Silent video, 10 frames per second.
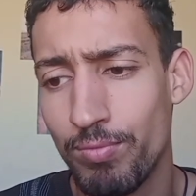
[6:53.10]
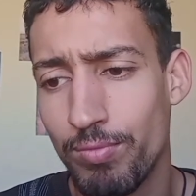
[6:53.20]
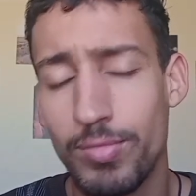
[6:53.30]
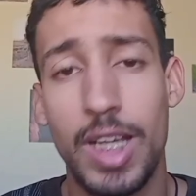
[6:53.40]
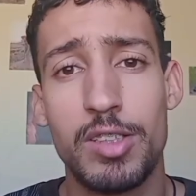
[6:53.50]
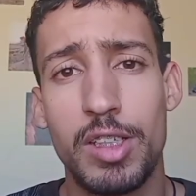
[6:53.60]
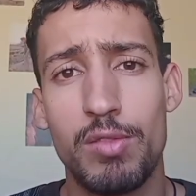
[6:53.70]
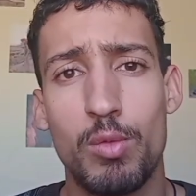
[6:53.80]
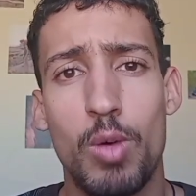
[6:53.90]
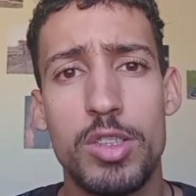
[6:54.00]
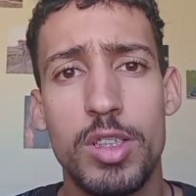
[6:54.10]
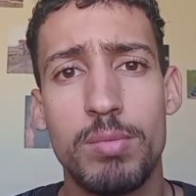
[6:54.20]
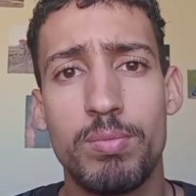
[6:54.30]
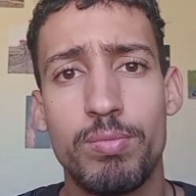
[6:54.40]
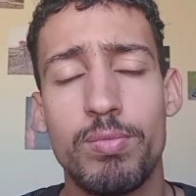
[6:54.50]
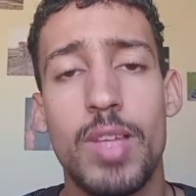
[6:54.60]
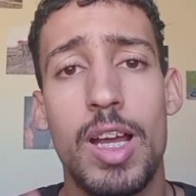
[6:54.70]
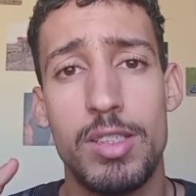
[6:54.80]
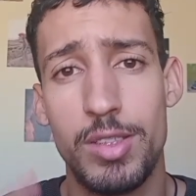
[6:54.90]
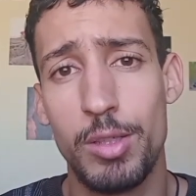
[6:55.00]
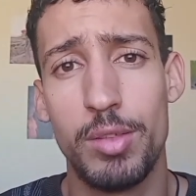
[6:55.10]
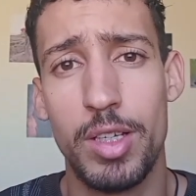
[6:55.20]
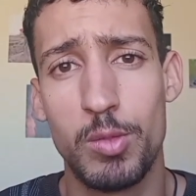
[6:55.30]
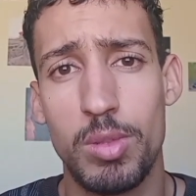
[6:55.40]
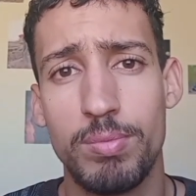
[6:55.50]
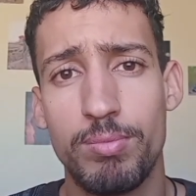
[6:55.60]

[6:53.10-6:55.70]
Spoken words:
thanks again for watching, and see you in the next one.